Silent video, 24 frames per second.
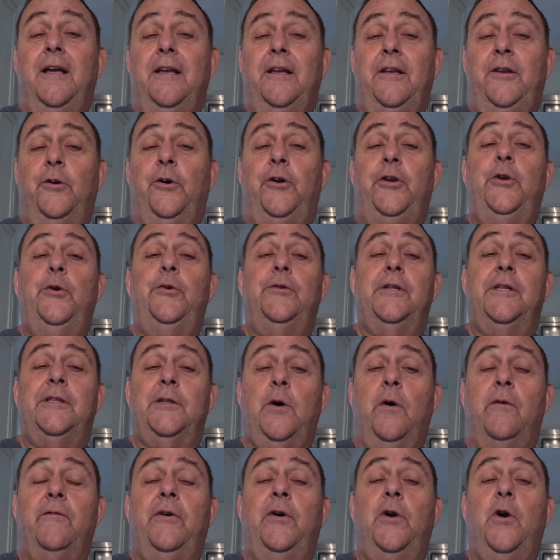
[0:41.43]
You'll use this
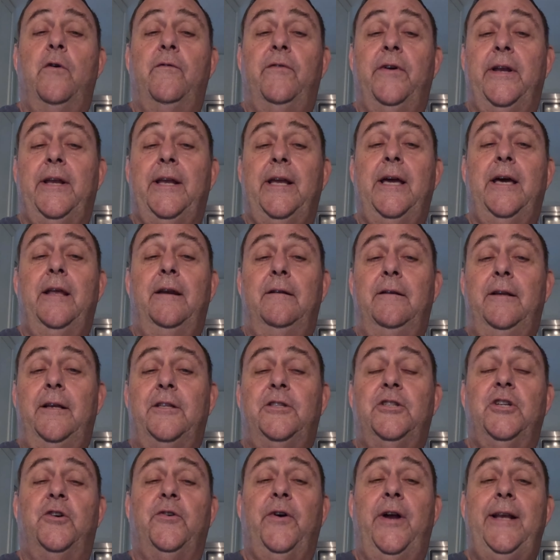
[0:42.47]
over and over again.
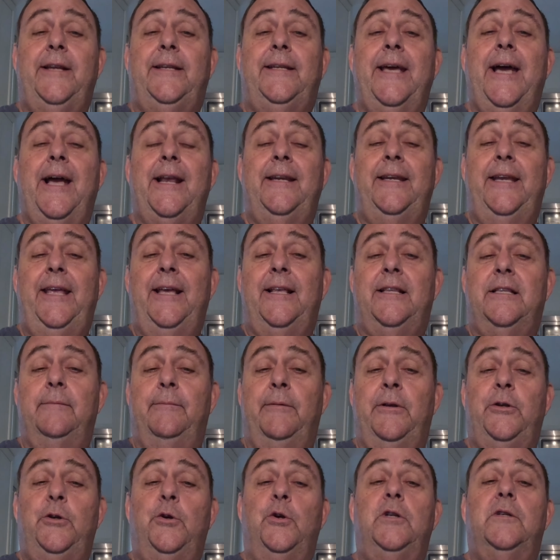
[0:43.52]
It's a great technique that's
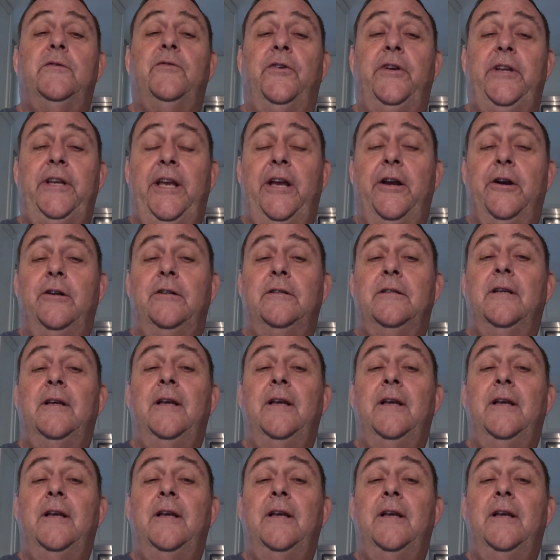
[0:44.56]
been used for years.